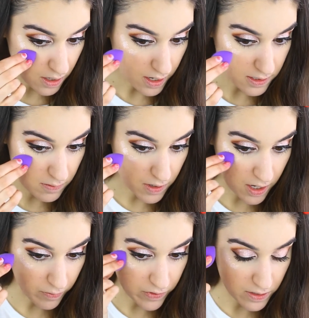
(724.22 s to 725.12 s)
got some
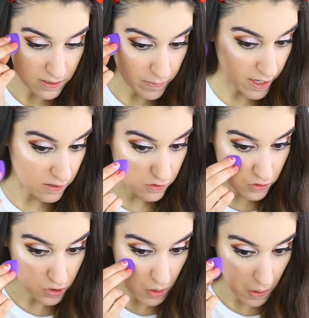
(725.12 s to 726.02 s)
on with the
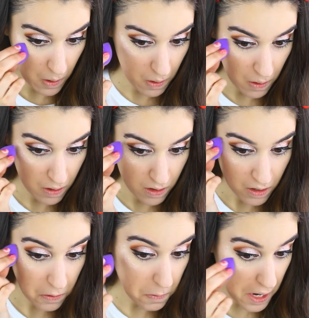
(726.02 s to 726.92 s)
sponge.
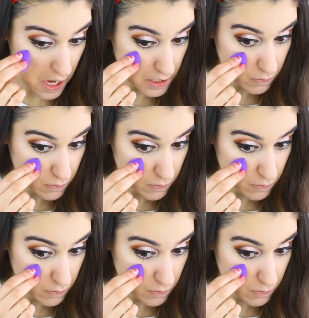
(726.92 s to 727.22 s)
Alright,